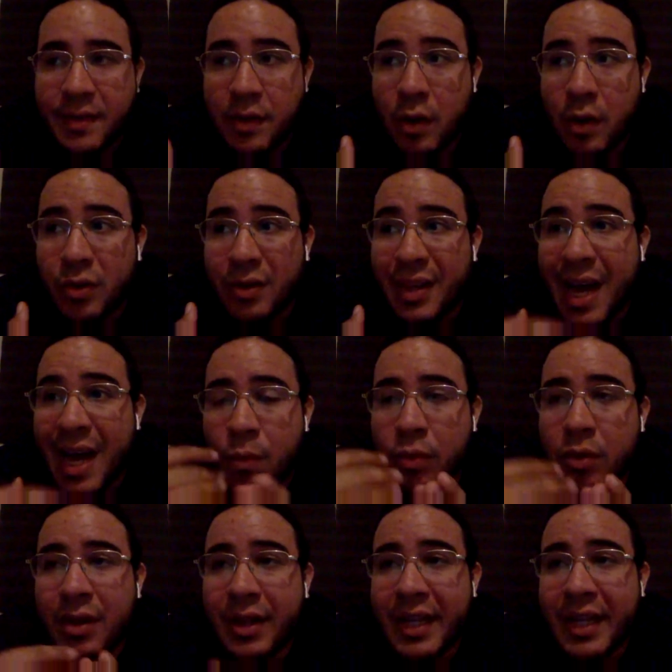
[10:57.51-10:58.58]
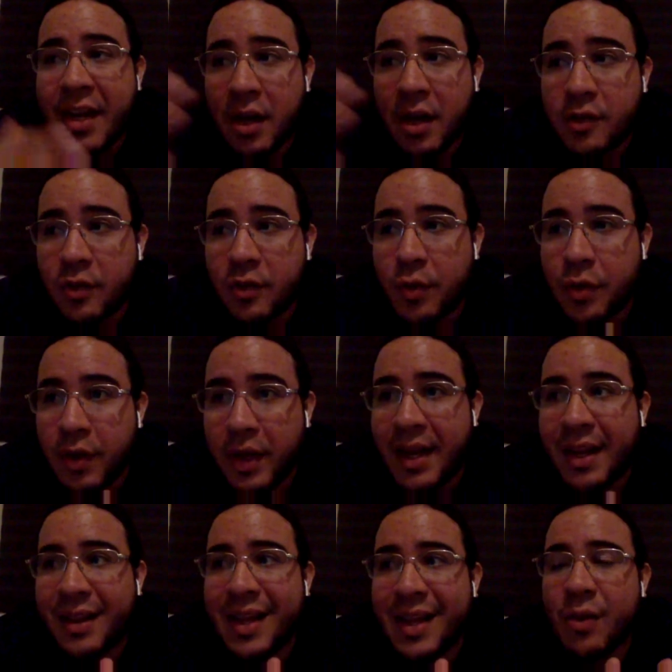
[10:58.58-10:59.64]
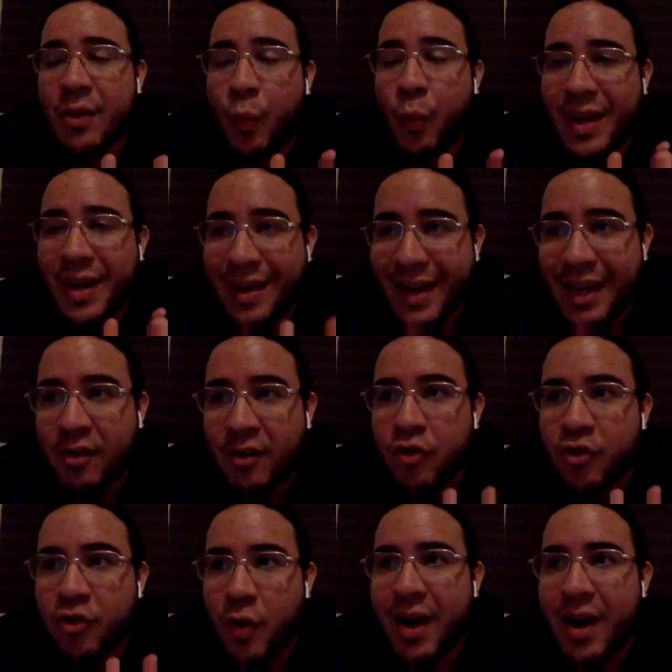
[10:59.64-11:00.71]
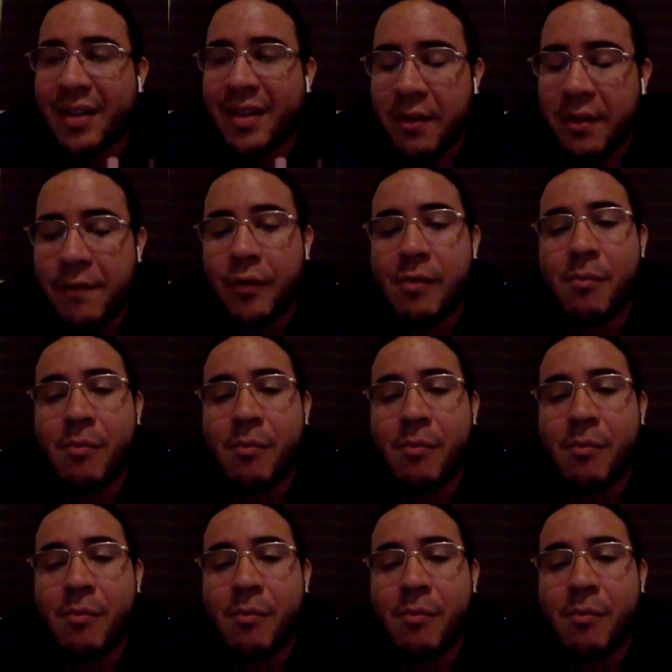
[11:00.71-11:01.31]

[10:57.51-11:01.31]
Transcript: So that will lead us to think that we need to try different